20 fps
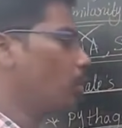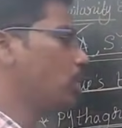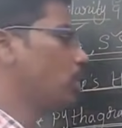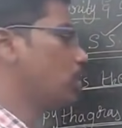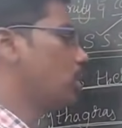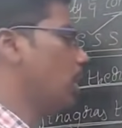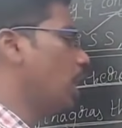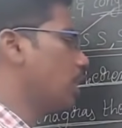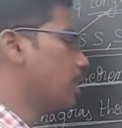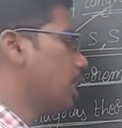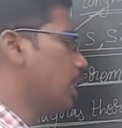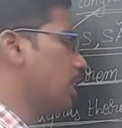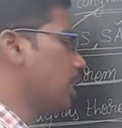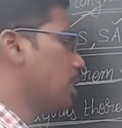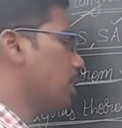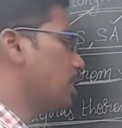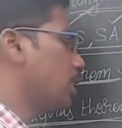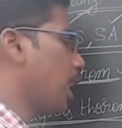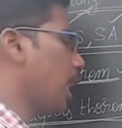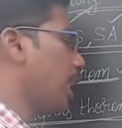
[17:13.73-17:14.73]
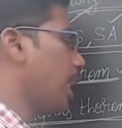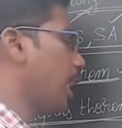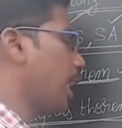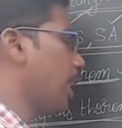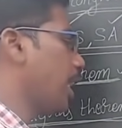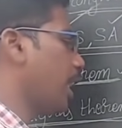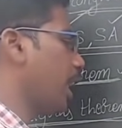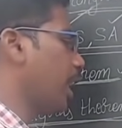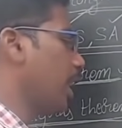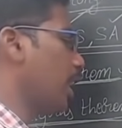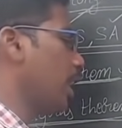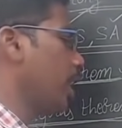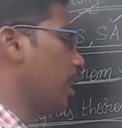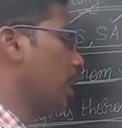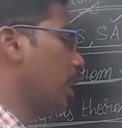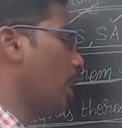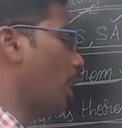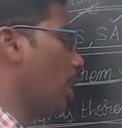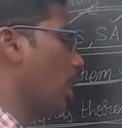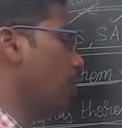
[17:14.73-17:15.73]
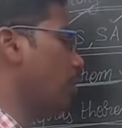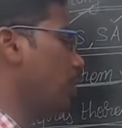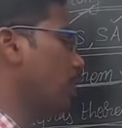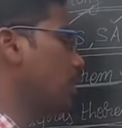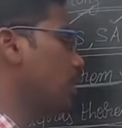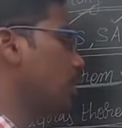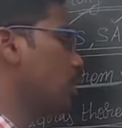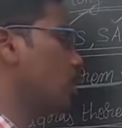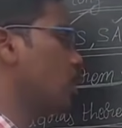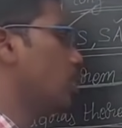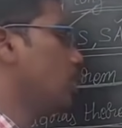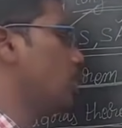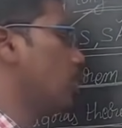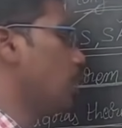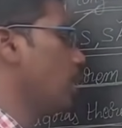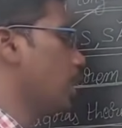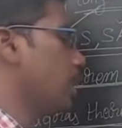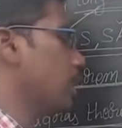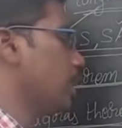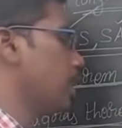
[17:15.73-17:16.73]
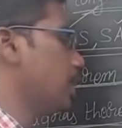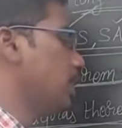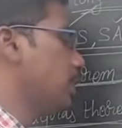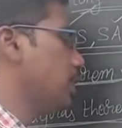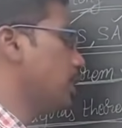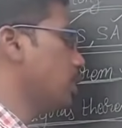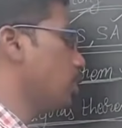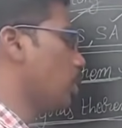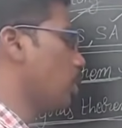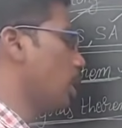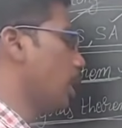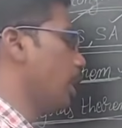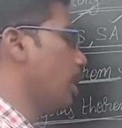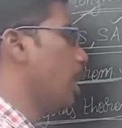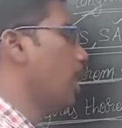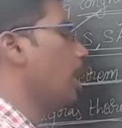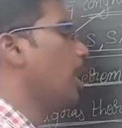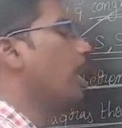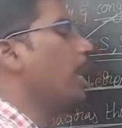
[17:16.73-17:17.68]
We should not say this is right angle triangle. In converse, we should not say this is only.